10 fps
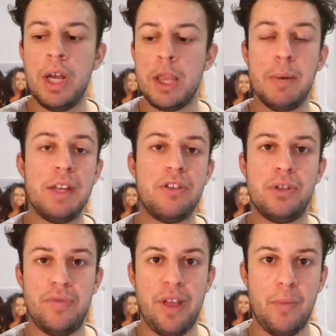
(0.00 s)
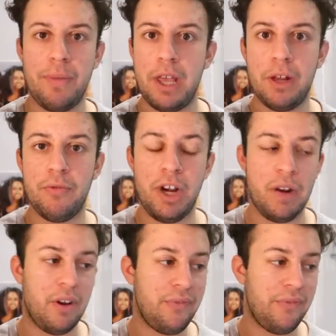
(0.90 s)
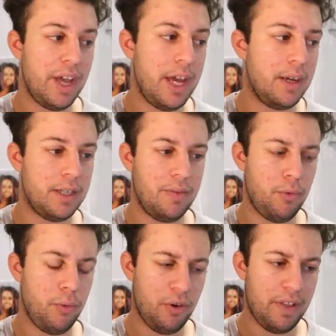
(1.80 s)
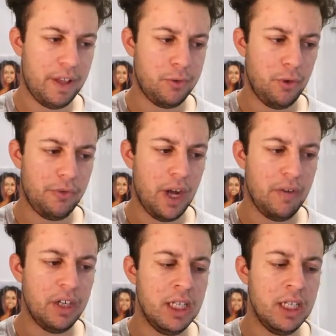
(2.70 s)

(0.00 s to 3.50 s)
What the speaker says: the pictures of them where they look really, really fit and all of that sort of stuff.